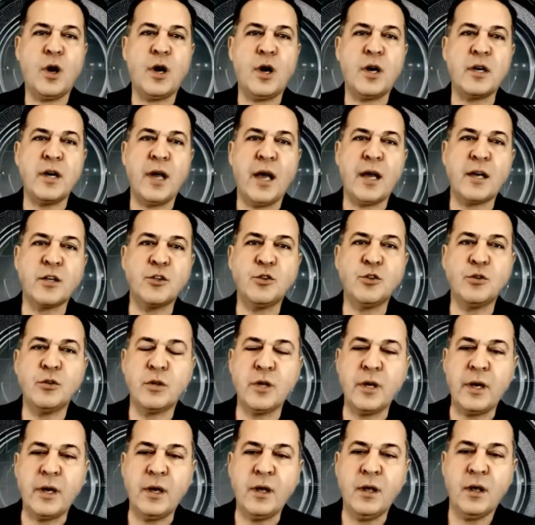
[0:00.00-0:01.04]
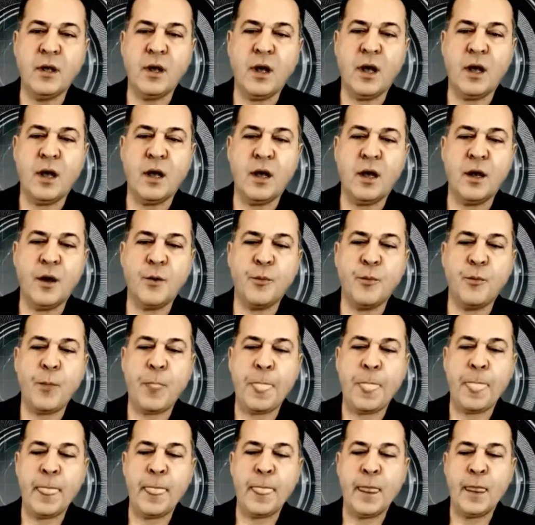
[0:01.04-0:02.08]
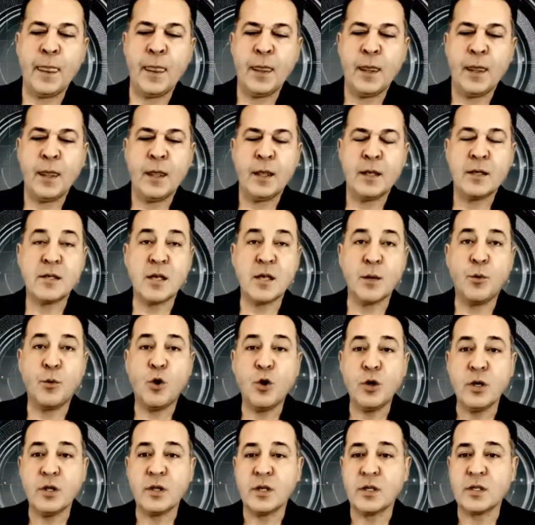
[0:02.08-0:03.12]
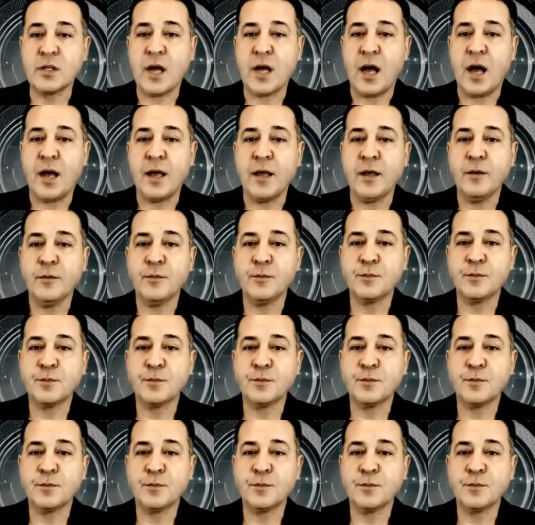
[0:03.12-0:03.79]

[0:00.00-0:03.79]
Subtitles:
are actually supporting this guy.